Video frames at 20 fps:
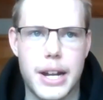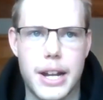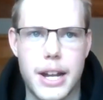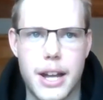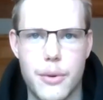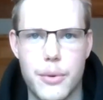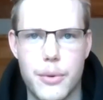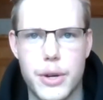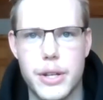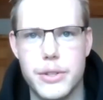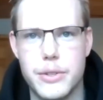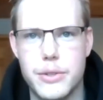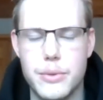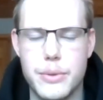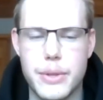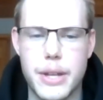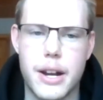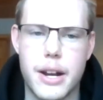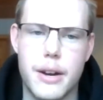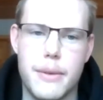I kind of want to
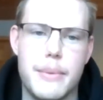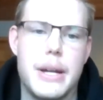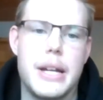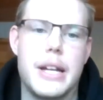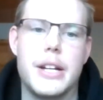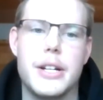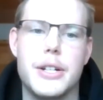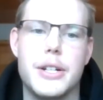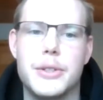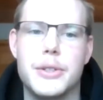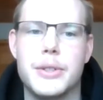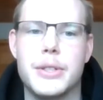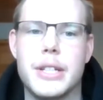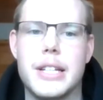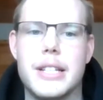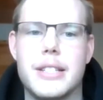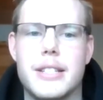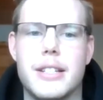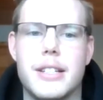do that on my own.